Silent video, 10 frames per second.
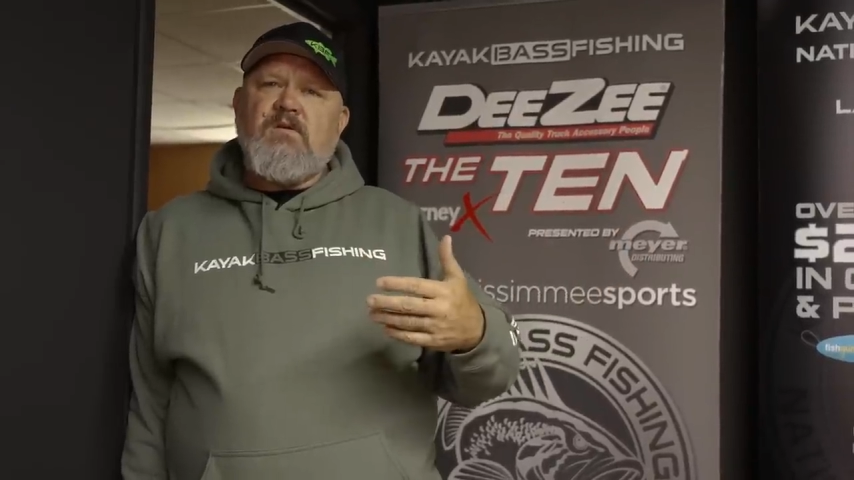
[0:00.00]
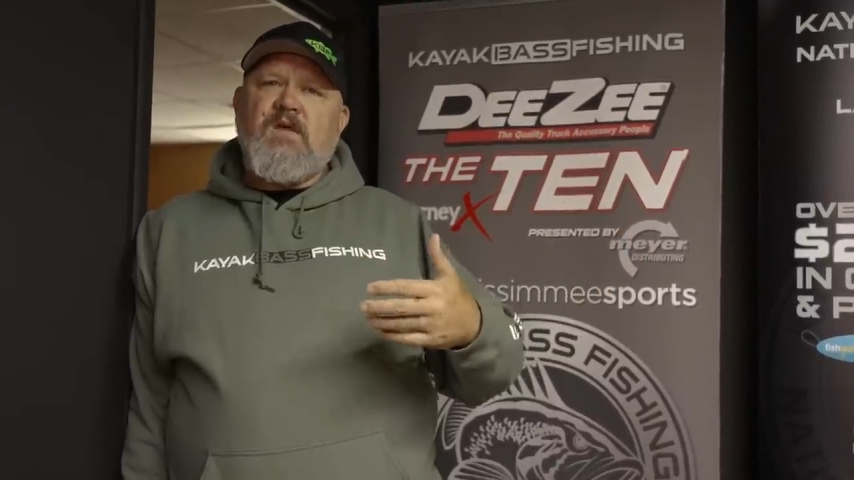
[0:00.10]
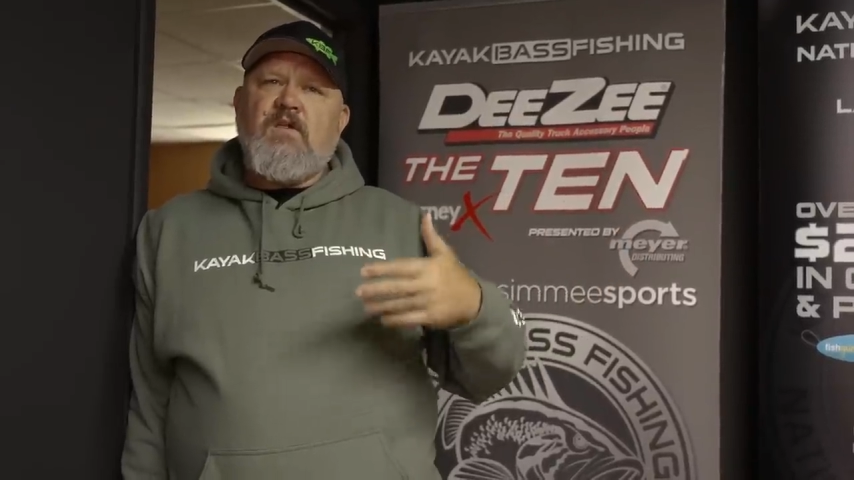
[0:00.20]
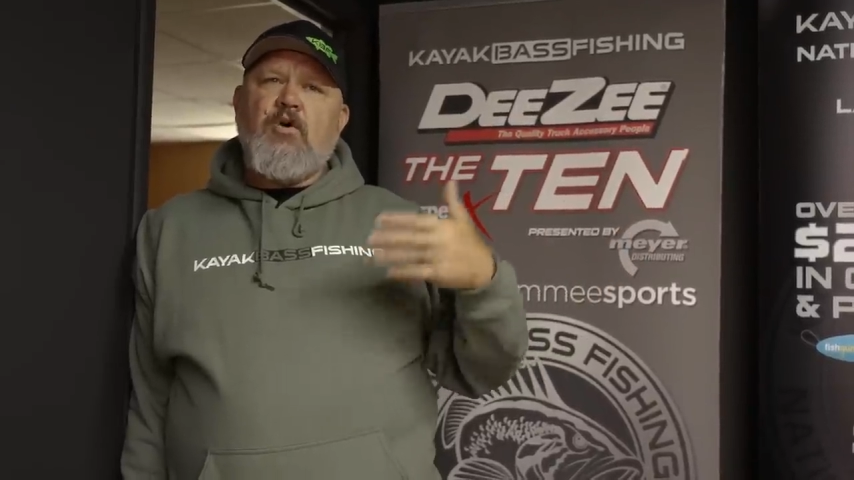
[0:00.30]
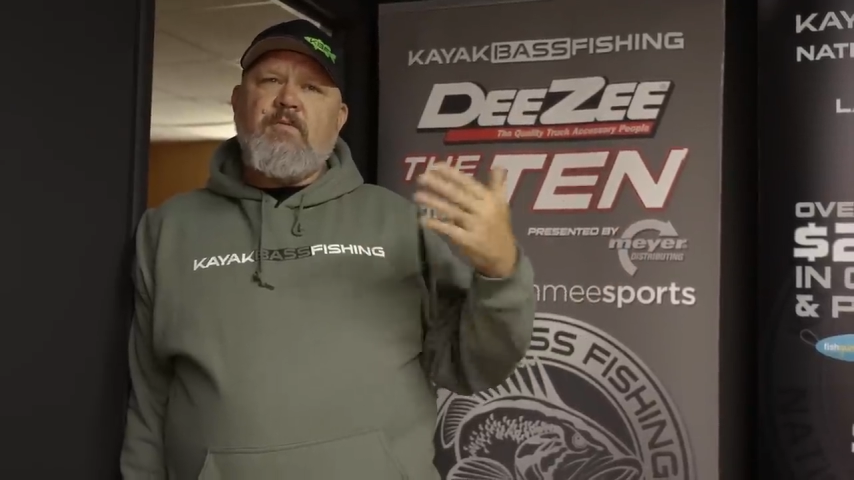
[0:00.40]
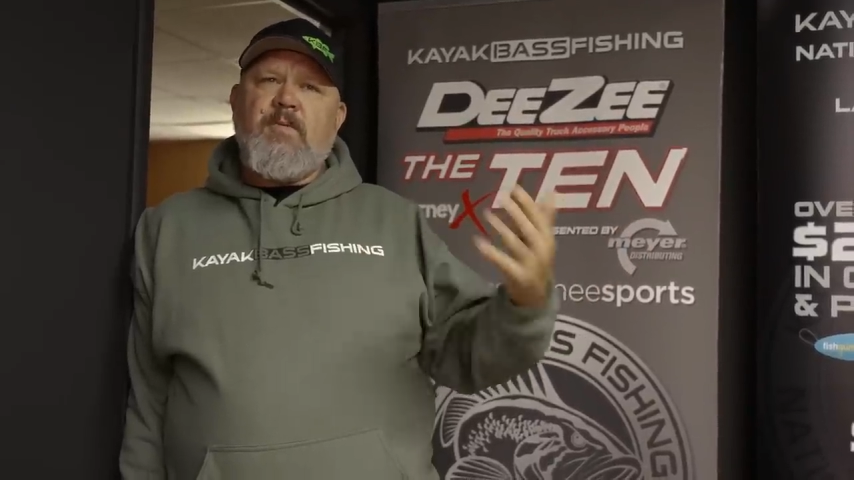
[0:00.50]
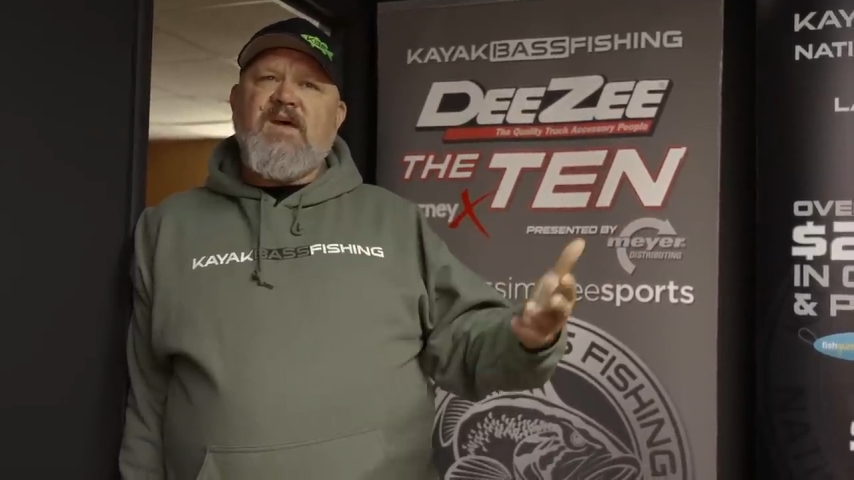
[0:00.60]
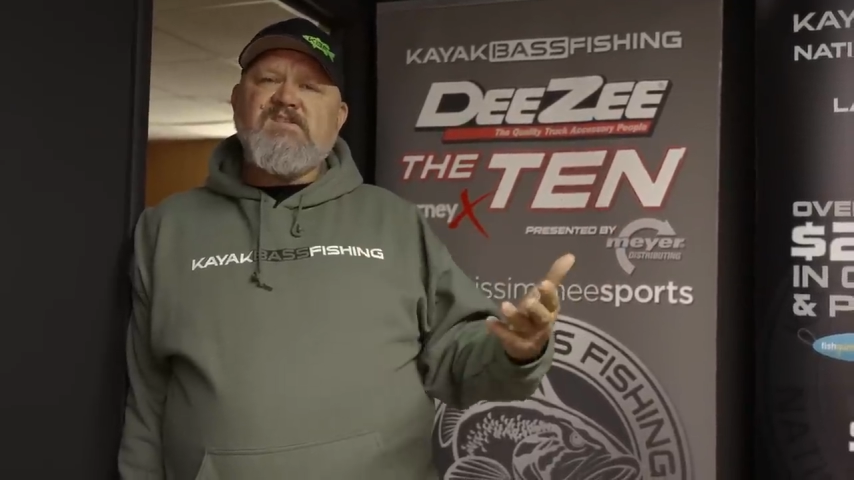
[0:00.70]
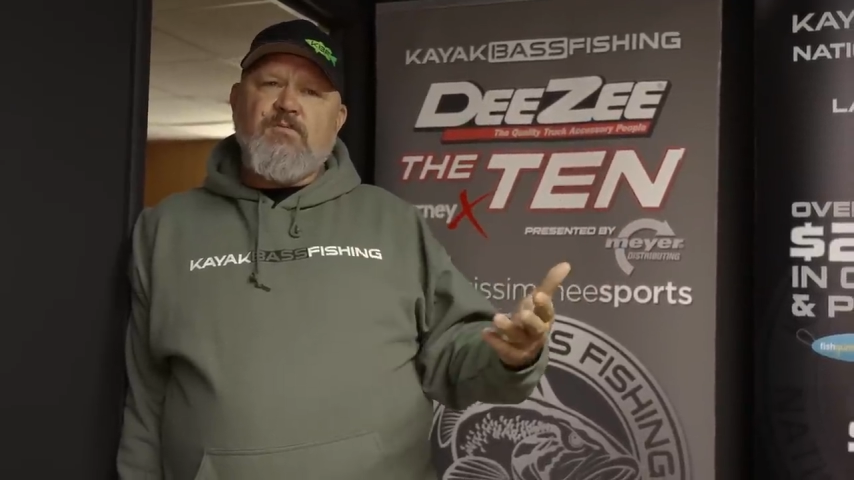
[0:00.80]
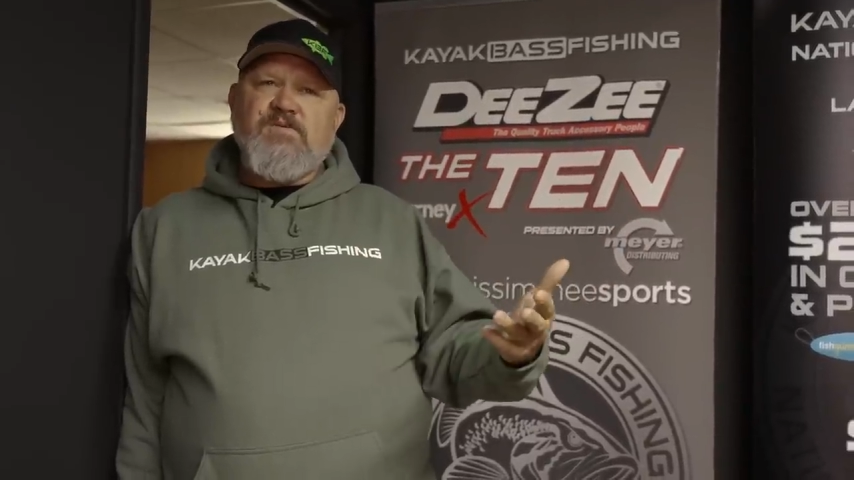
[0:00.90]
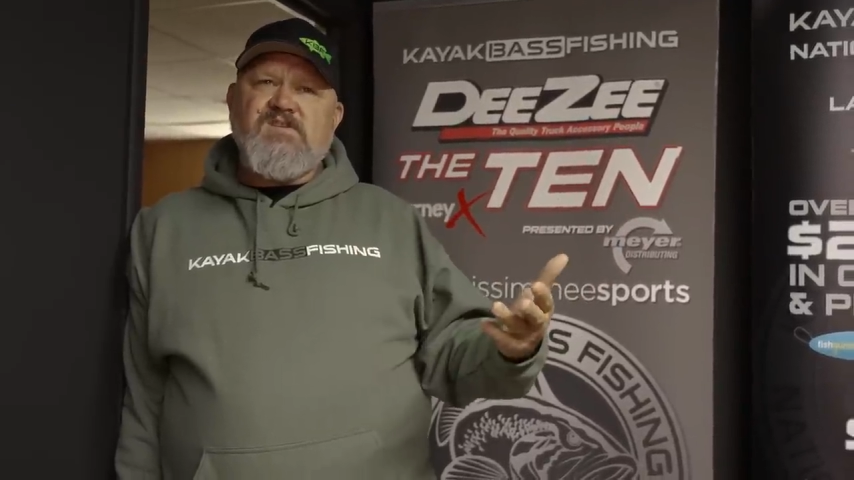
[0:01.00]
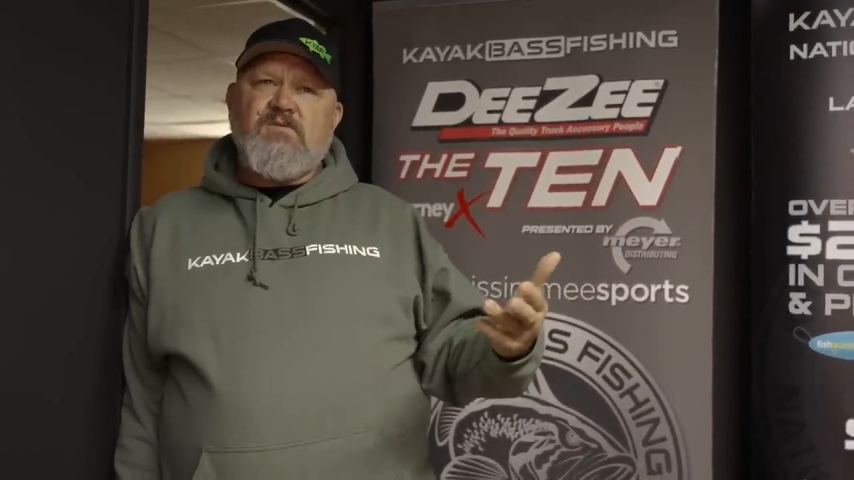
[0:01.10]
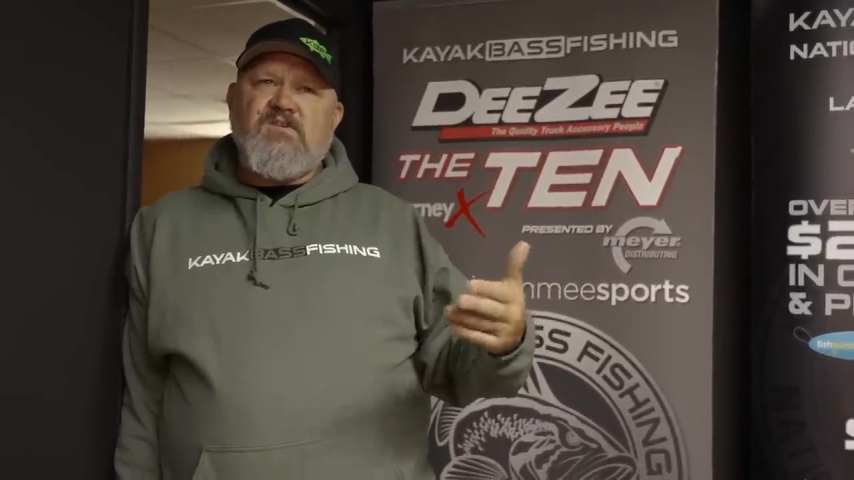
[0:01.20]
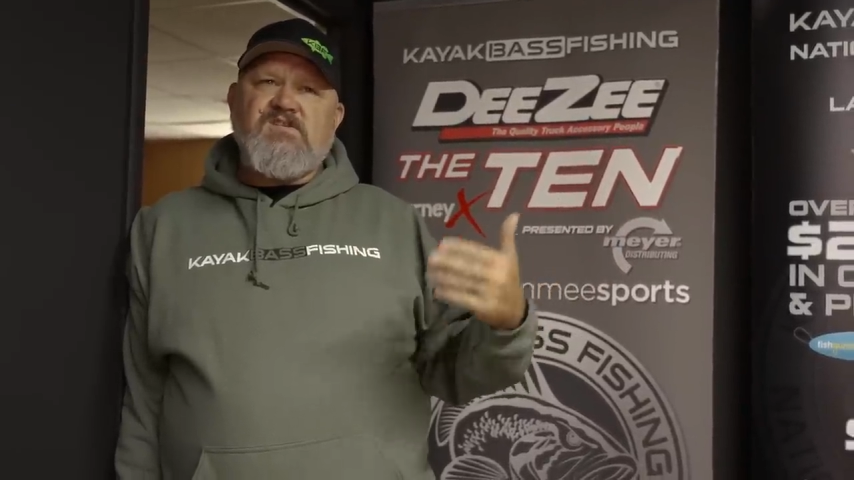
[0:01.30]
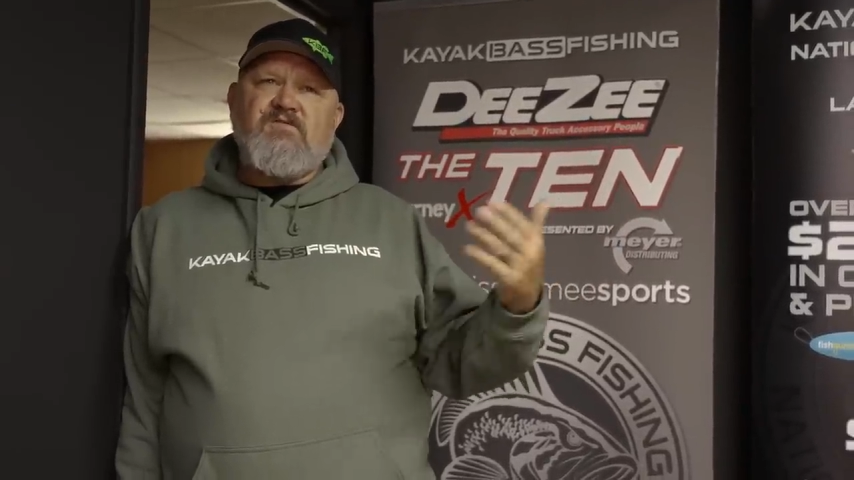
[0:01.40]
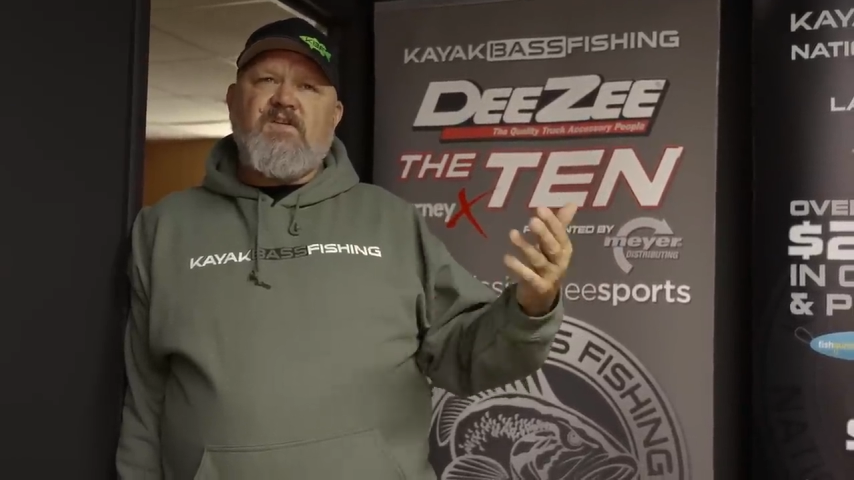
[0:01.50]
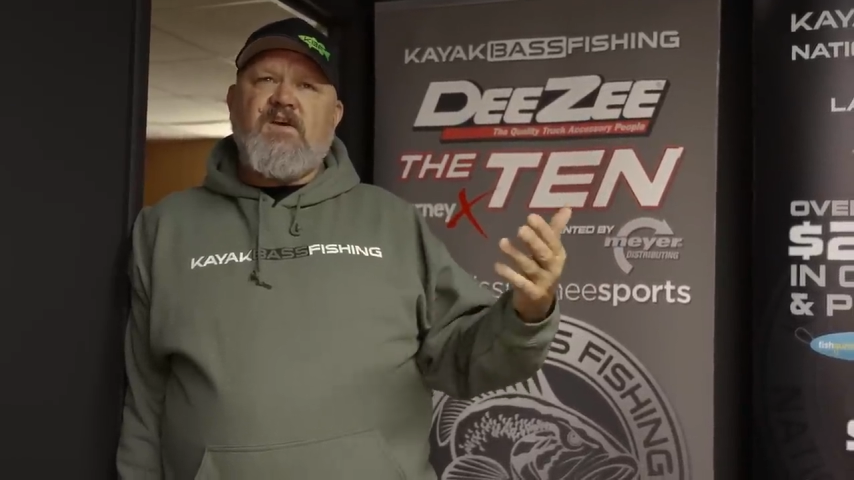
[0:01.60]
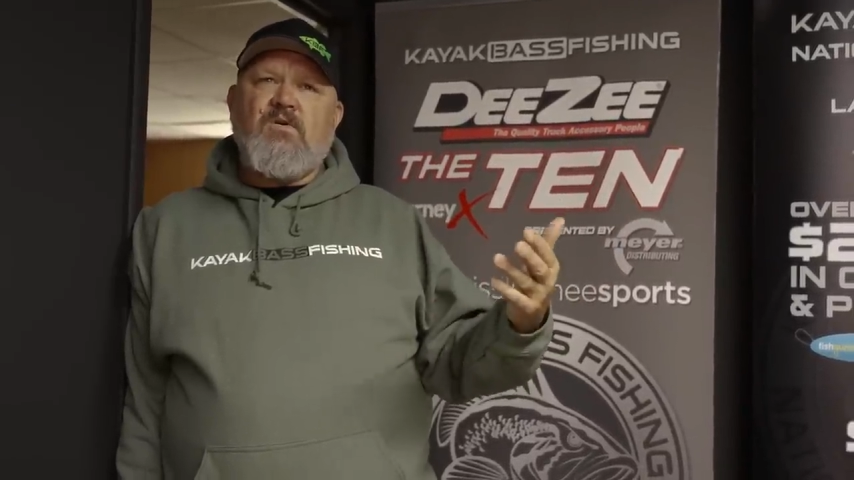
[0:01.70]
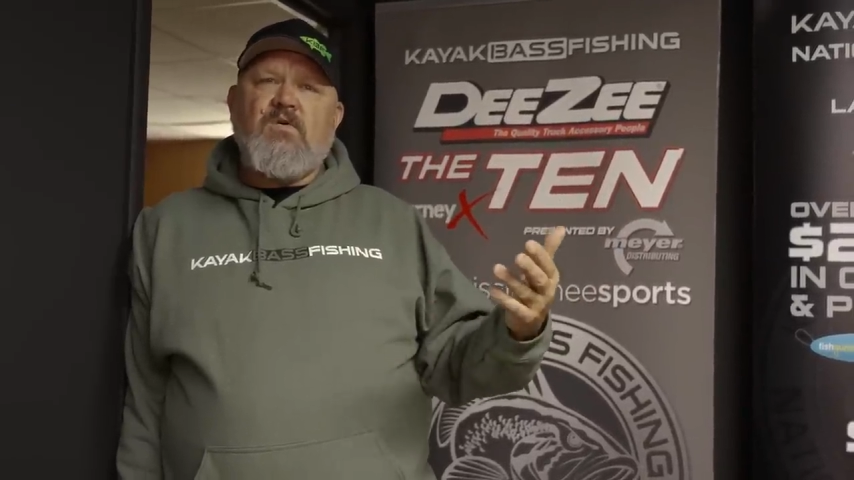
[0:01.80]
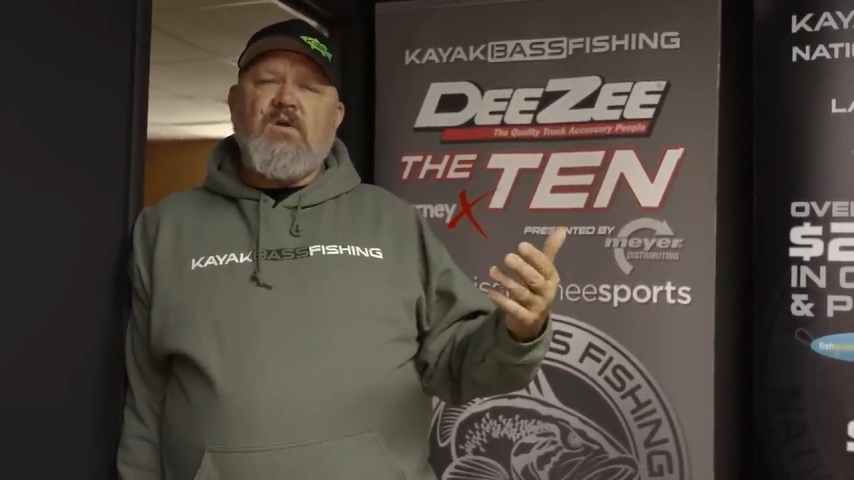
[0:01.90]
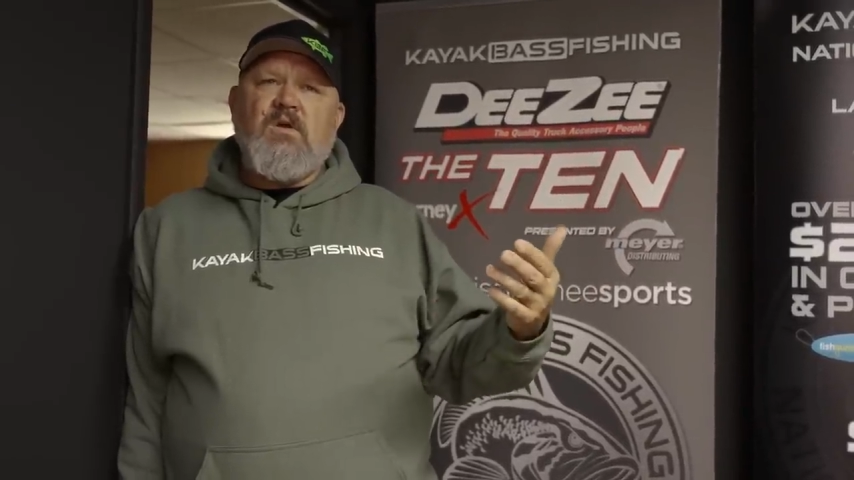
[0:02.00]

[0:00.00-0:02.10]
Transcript: and the Hobie Bass Open Series to fail.